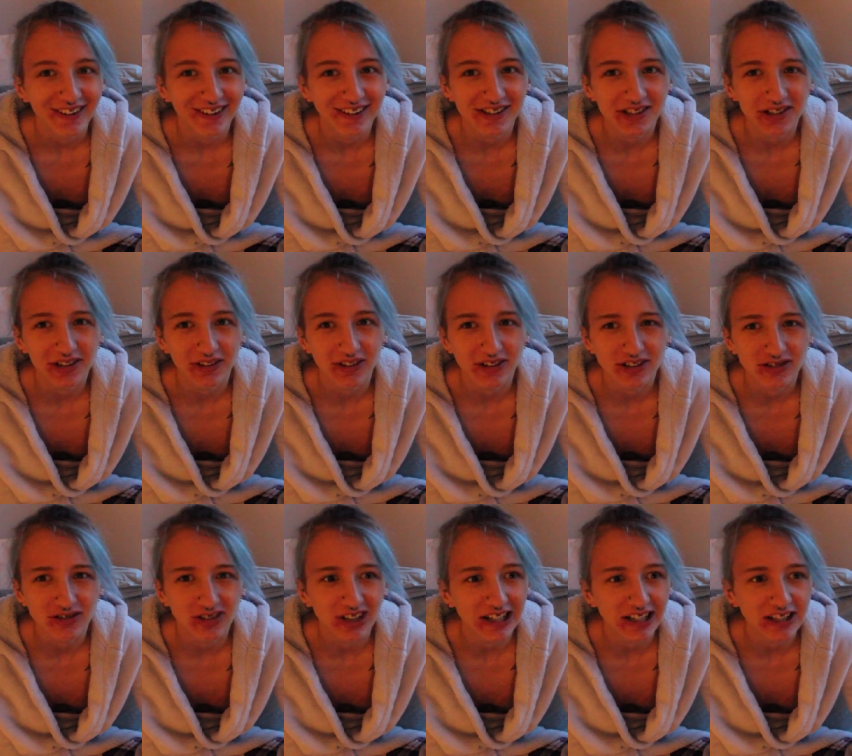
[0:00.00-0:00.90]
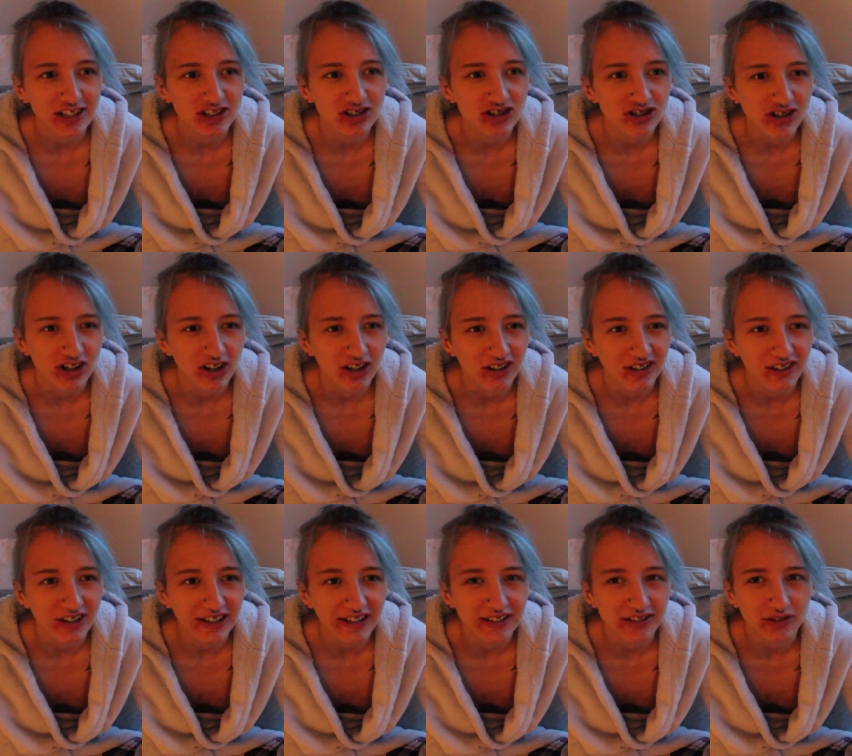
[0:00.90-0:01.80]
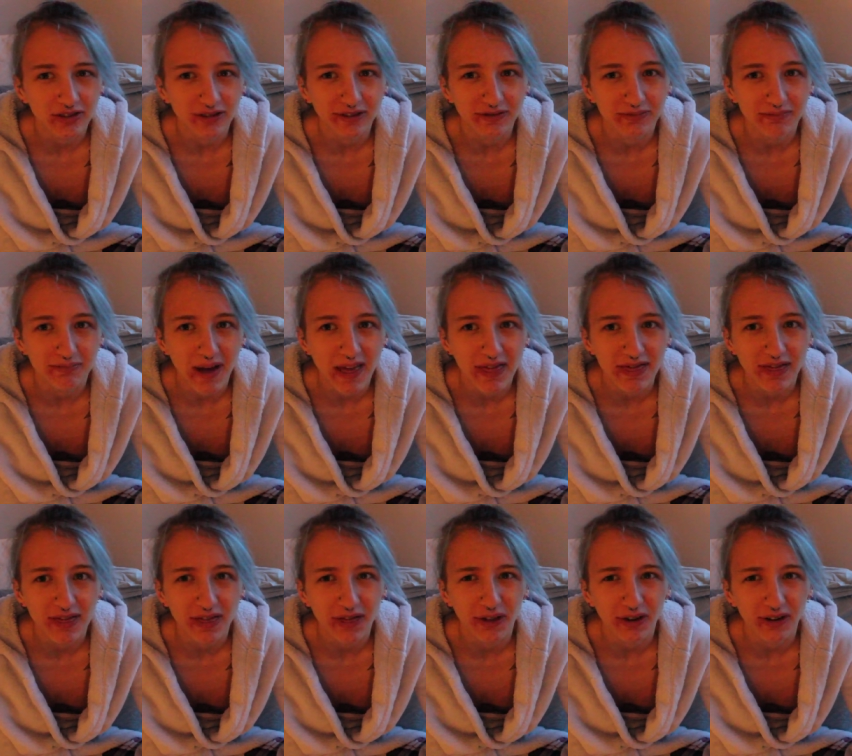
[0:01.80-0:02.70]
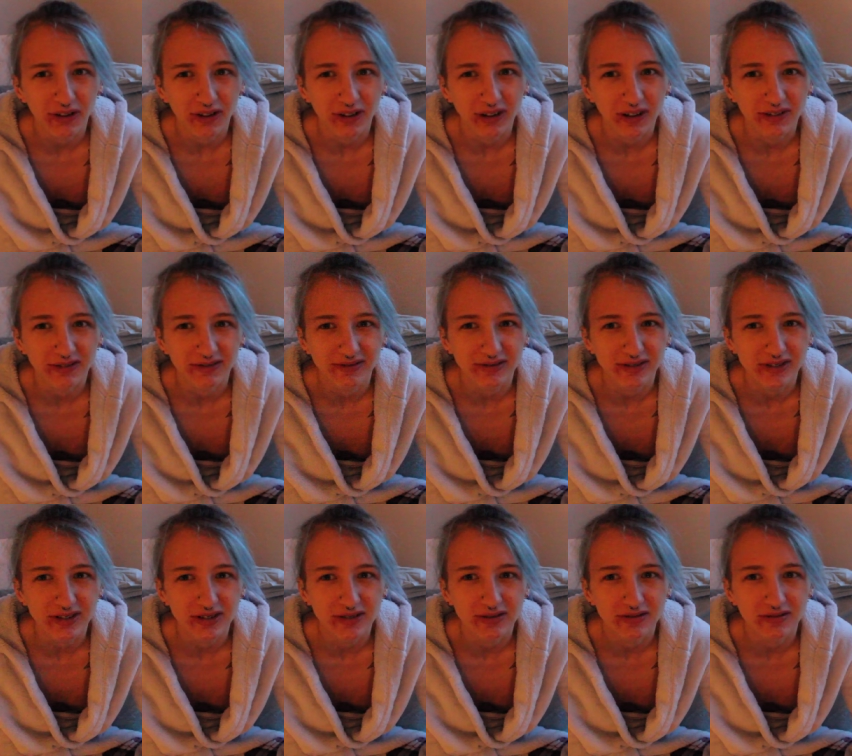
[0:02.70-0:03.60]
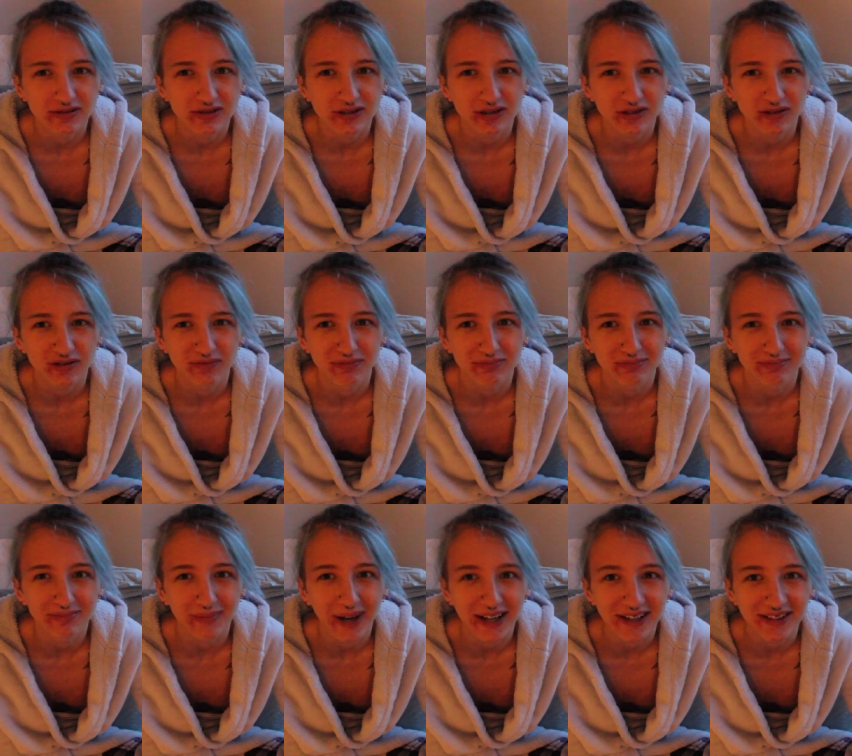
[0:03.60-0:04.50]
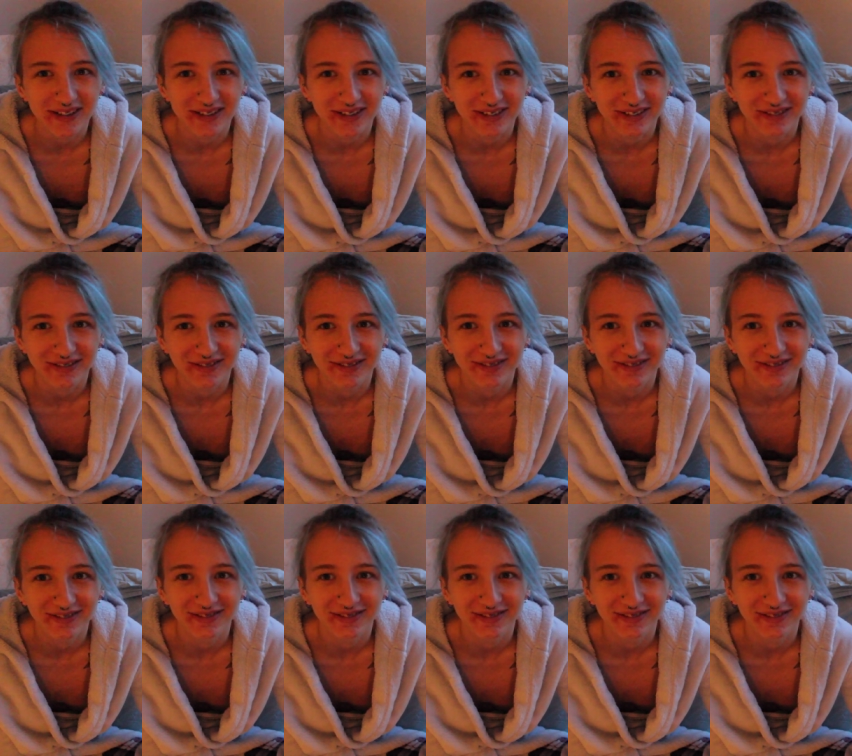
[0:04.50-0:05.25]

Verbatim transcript: it's got this really strong like sort of menthol and sort of medicine